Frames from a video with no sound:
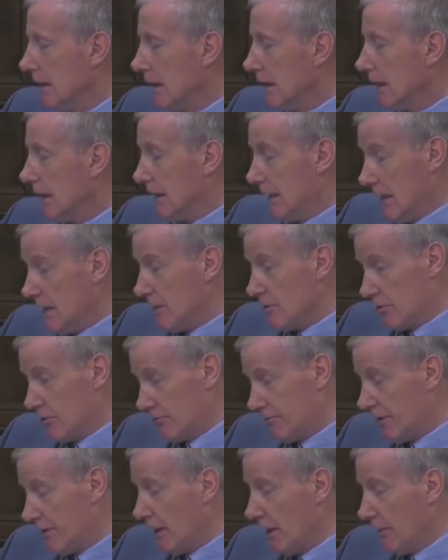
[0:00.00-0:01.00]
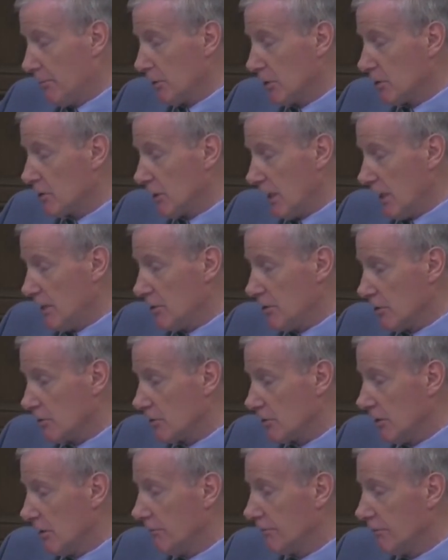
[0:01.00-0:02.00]
it is fairly prestigious
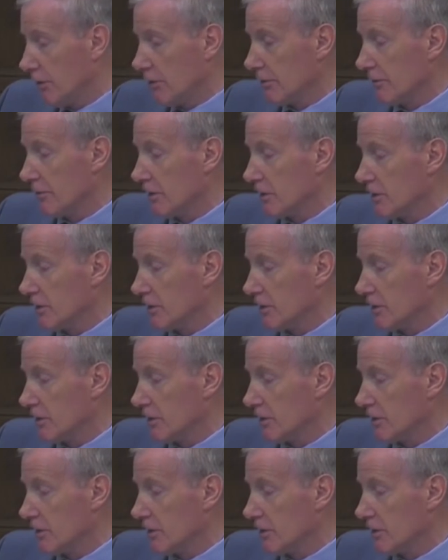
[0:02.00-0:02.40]
in the front of the